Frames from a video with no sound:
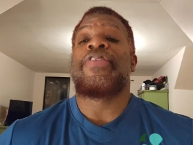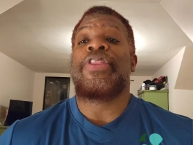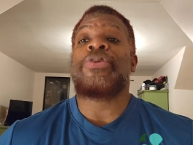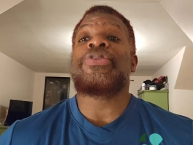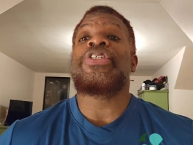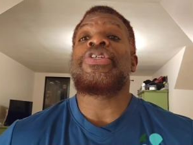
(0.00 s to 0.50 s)
For
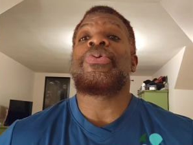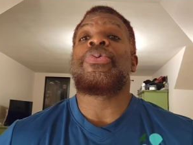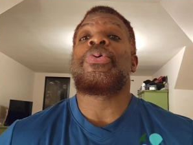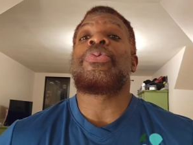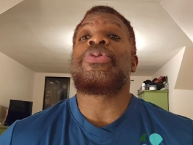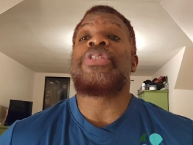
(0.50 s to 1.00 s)
those of
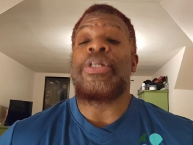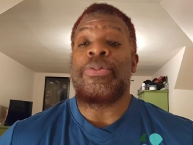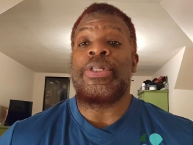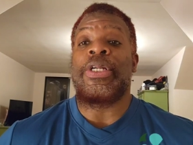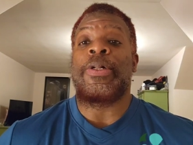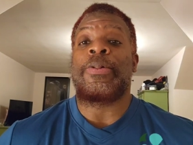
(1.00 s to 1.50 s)
you who
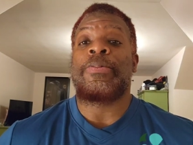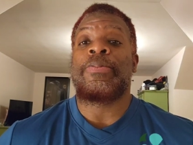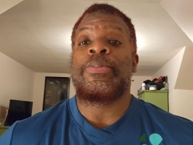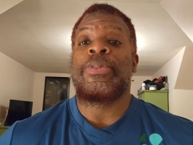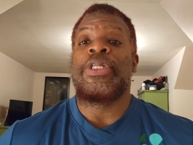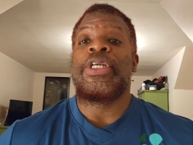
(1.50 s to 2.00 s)
don't know,
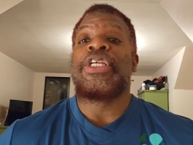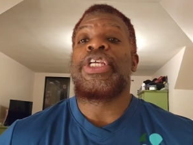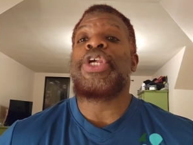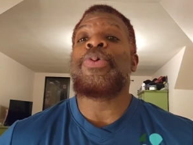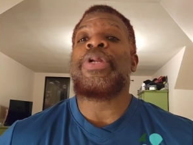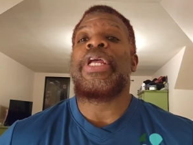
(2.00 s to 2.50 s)

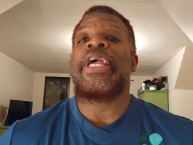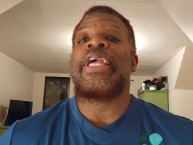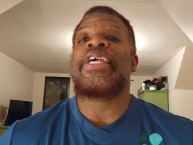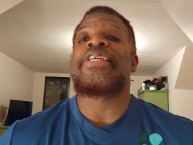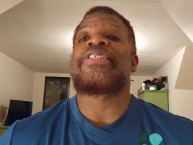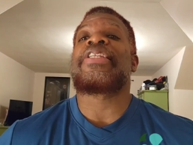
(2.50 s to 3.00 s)

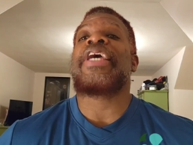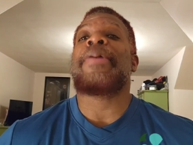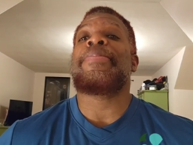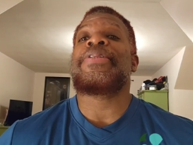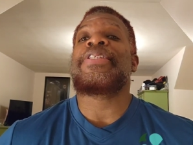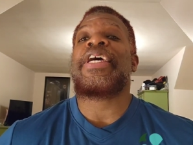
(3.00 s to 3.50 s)
Q&A is an
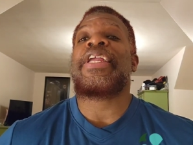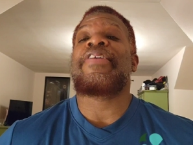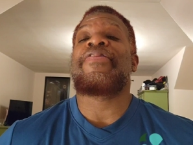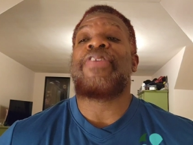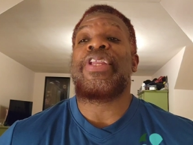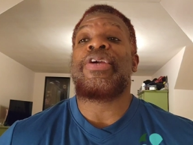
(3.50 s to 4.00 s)

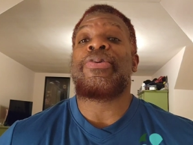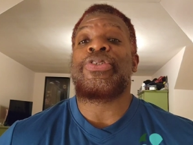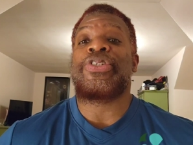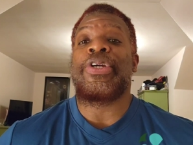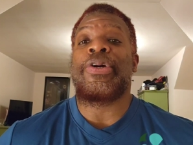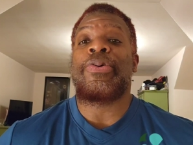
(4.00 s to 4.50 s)
episodic video
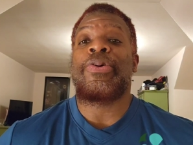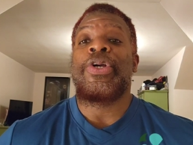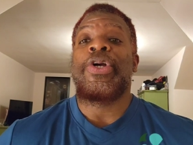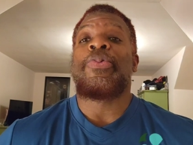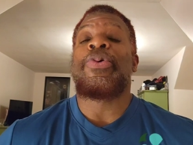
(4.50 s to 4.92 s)
show